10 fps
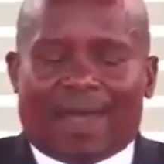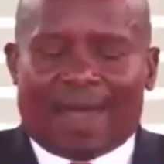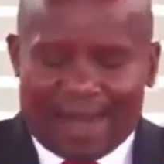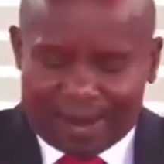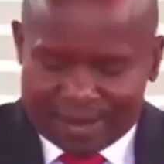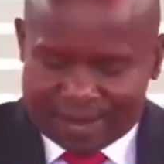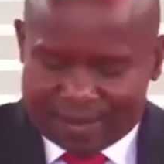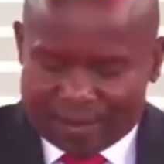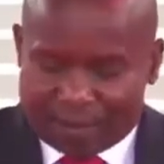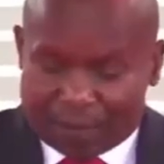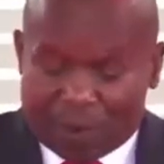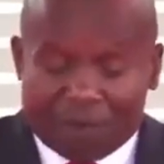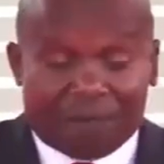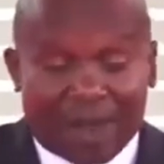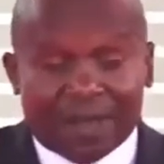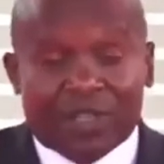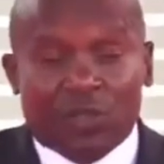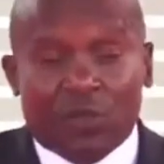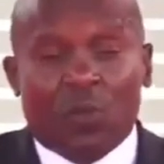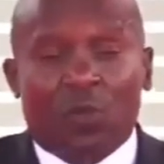and provide
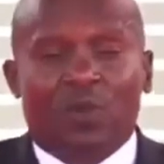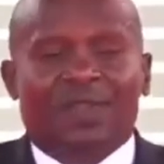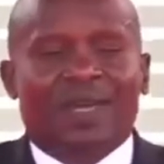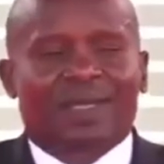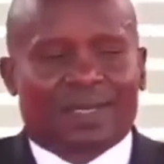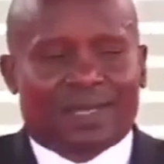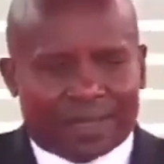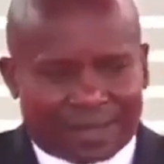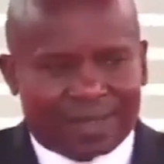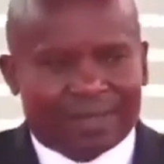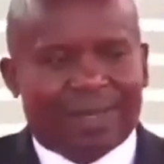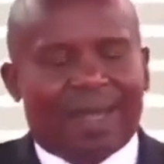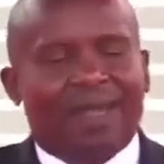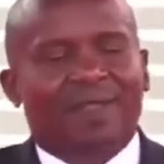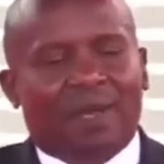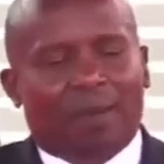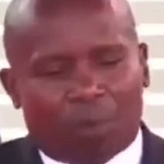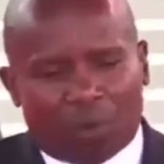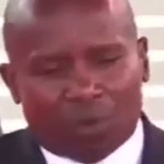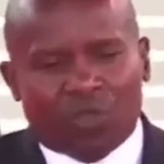you with the assistance and
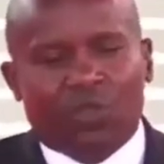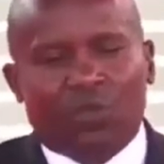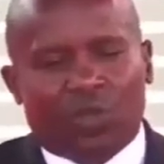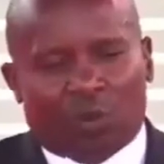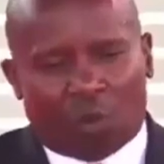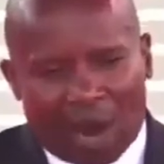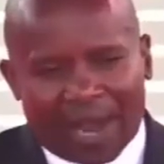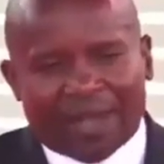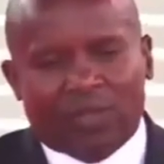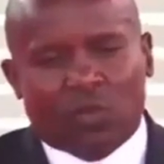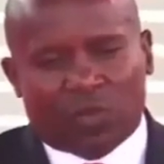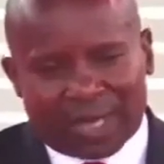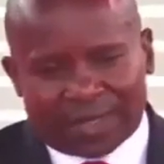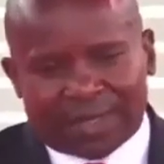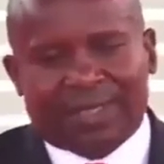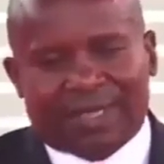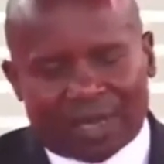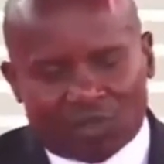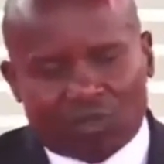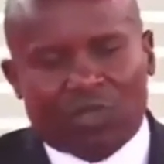support you require to take this
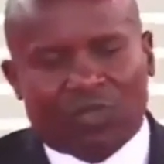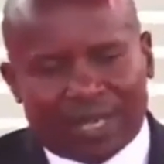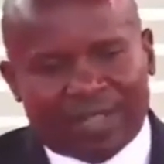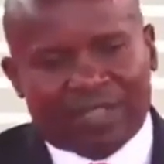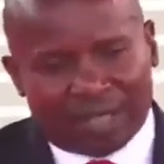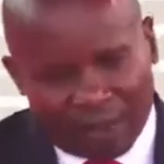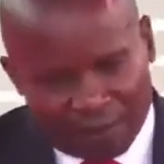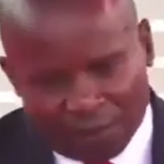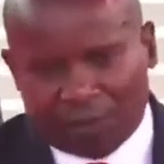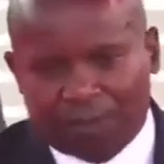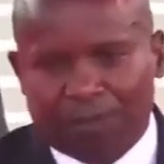country to the next level.